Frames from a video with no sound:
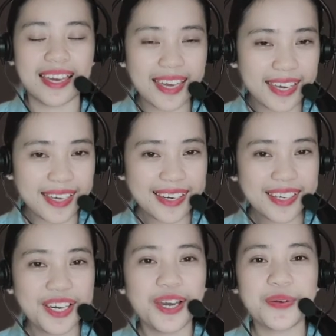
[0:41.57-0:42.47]
And
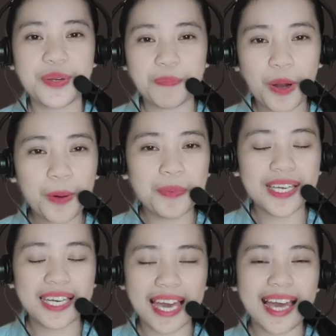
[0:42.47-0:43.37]

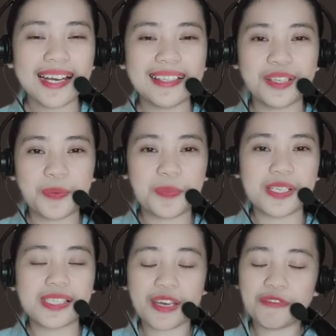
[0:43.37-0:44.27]
Republic Act No.
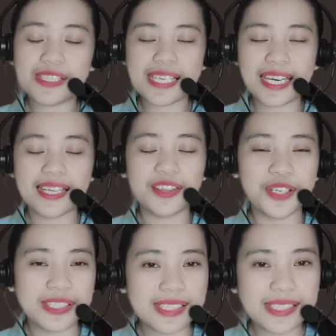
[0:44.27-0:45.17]

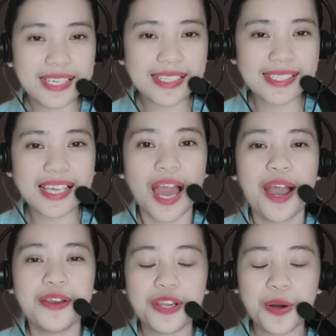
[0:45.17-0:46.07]
7836,
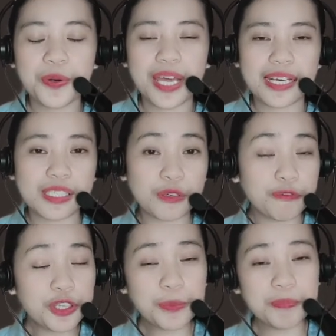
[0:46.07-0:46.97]
known as
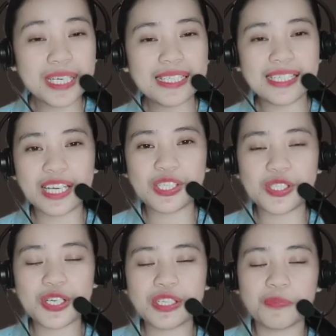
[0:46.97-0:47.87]
Philippine
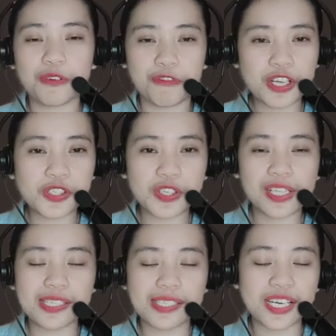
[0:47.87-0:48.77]
Teachers
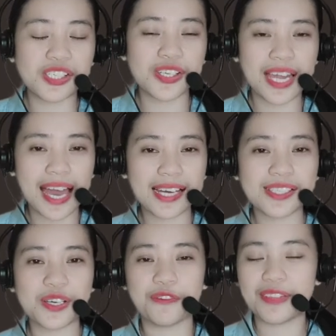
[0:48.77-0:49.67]
Professionalization
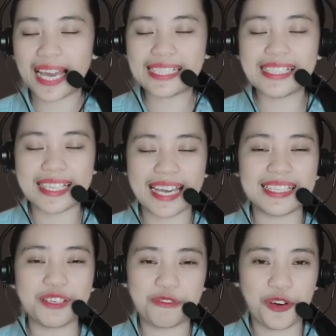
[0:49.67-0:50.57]
Act of
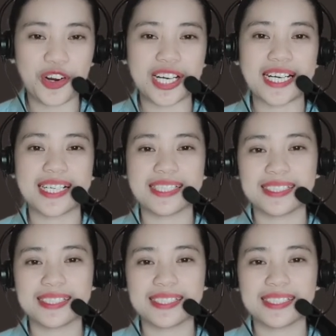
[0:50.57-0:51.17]
1994.